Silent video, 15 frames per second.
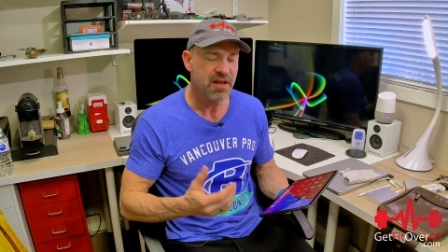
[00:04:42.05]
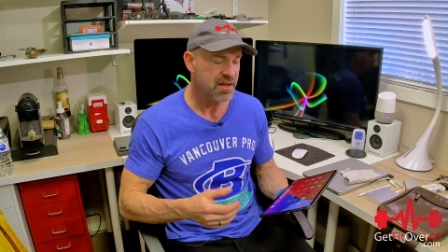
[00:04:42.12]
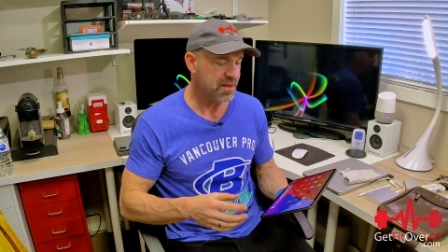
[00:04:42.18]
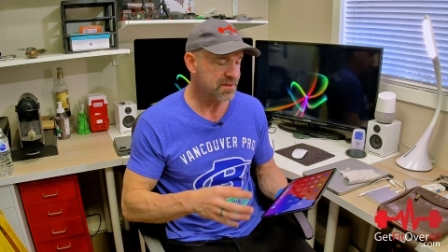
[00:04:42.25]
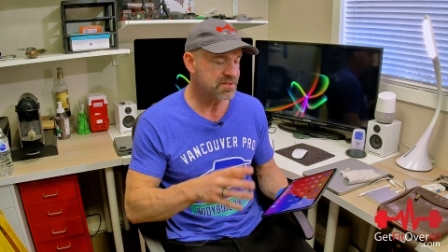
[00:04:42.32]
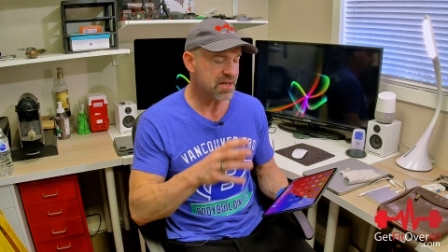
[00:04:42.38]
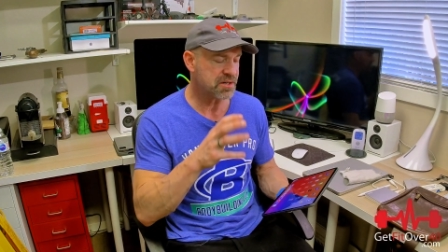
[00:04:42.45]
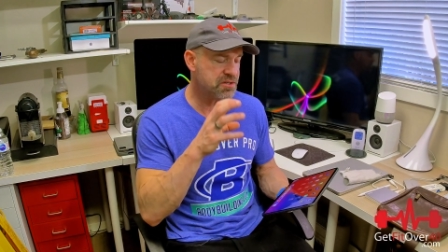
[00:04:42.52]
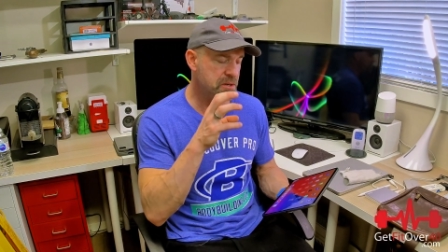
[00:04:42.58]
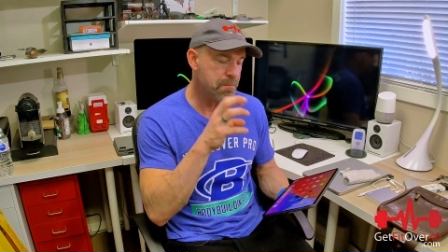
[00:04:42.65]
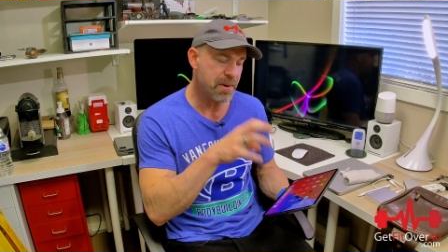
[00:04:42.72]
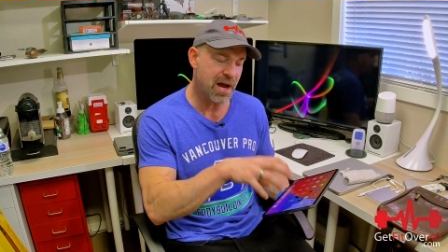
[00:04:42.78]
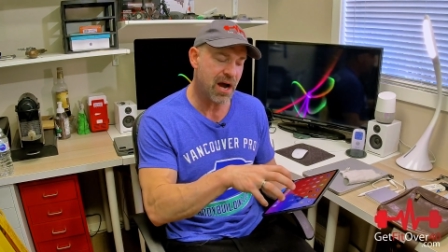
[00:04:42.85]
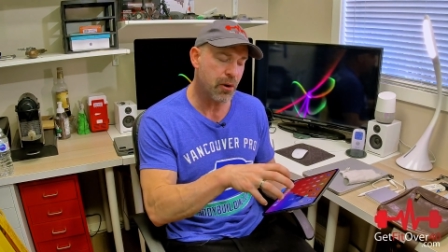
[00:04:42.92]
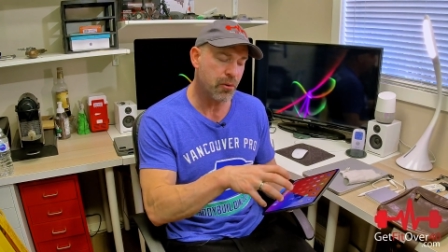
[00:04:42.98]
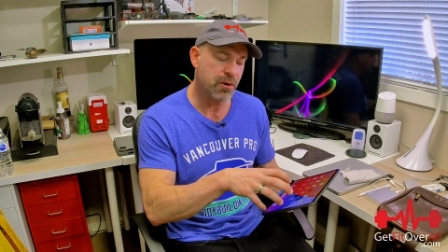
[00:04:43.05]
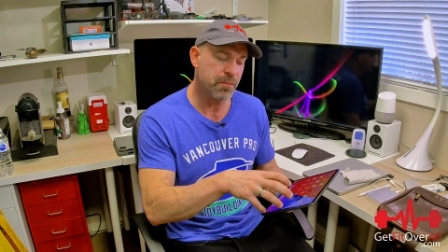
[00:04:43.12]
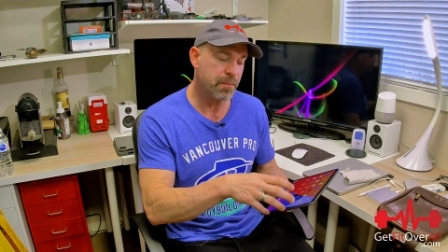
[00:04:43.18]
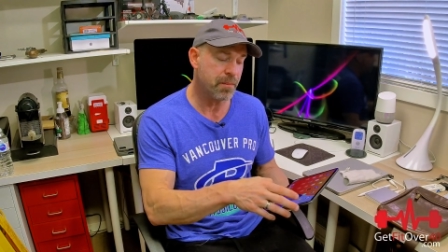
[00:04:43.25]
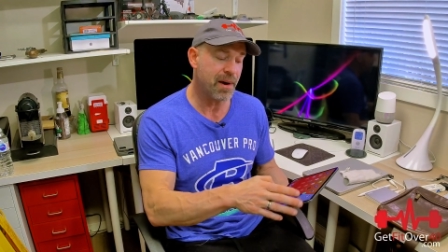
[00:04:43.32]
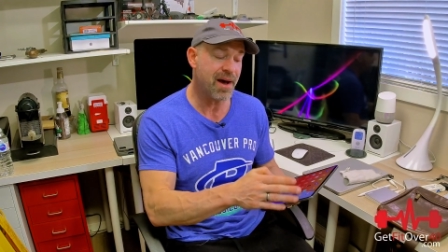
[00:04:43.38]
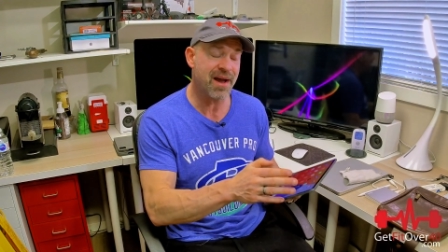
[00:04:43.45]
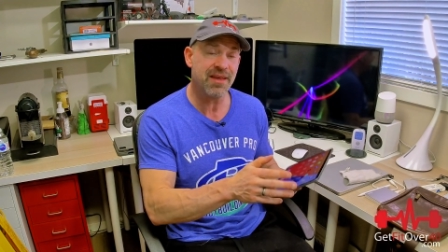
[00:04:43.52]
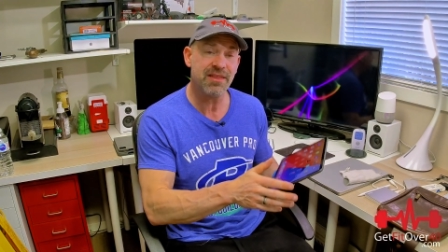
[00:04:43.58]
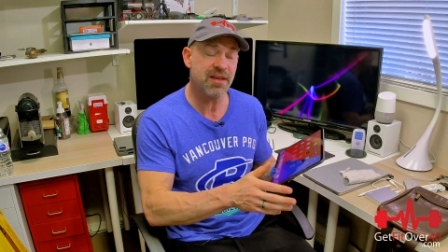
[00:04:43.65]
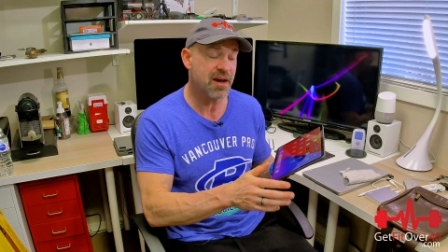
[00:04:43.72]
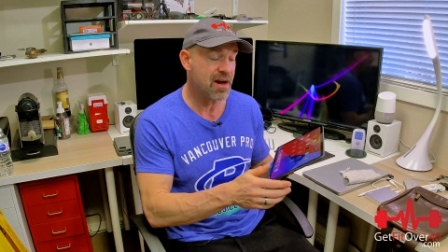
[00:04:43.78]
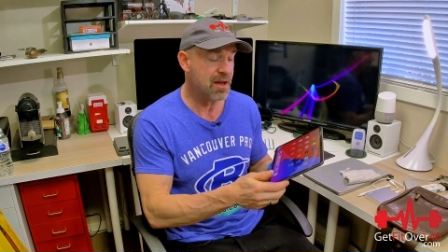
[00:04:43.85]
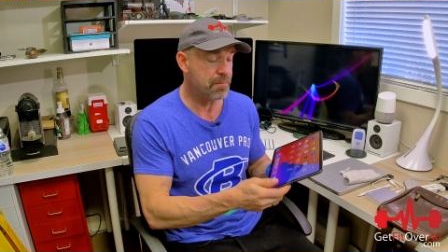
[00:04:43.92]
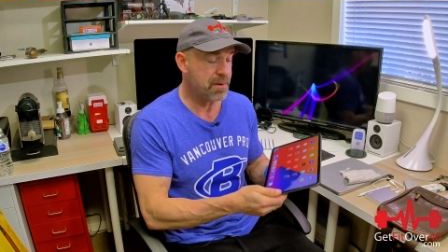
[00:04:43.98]
It's actually powered by the
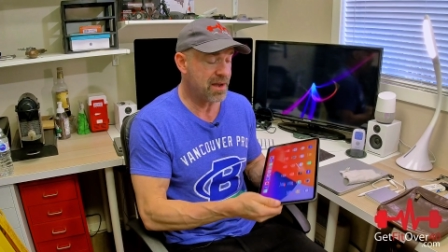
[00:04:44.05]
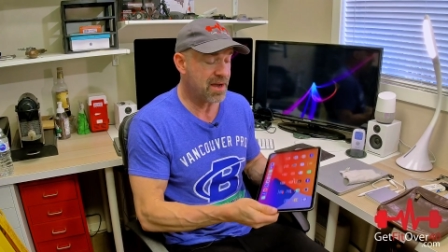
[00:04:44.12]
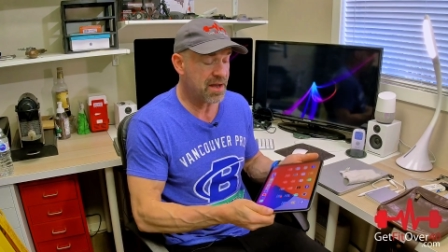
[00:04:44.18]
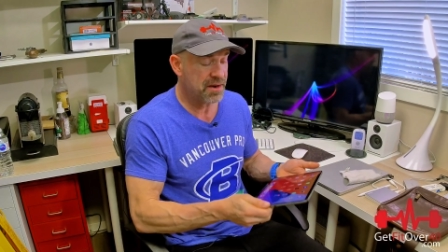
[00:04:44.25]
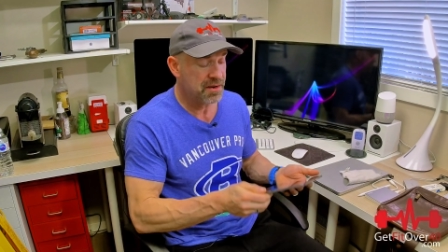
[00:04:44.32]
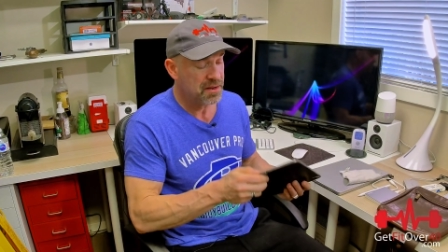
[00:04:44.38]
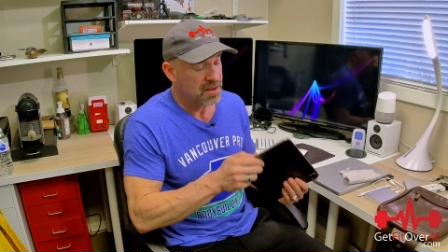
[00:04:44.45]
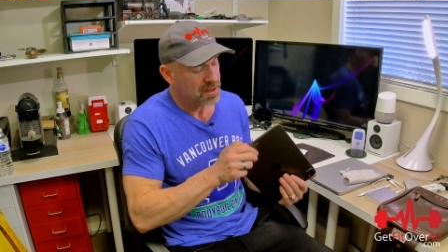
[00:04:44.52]
iPad